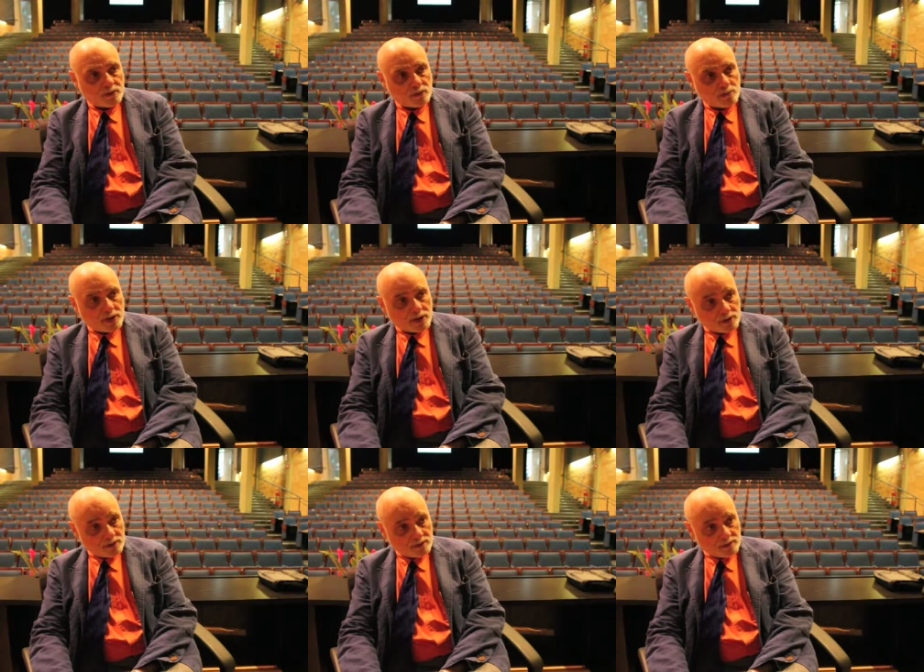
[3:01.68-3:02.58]

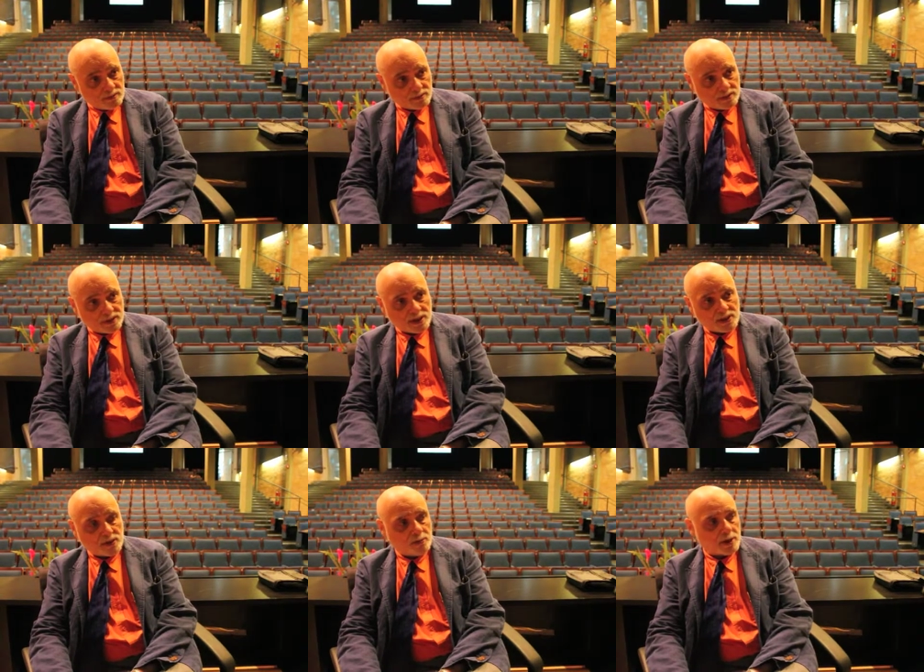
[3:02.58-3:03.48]
information. It
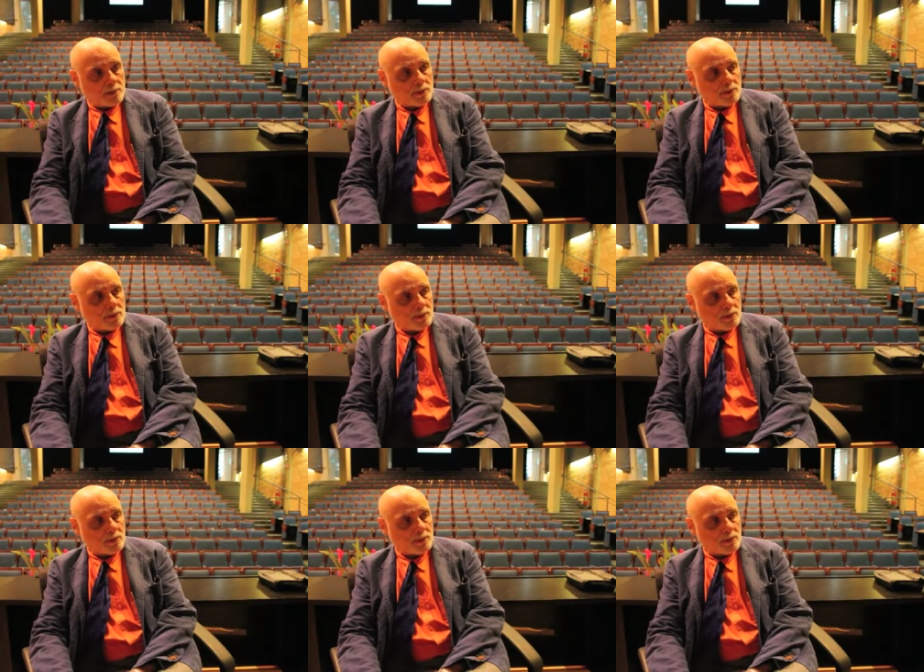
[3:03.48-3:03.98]
has to be able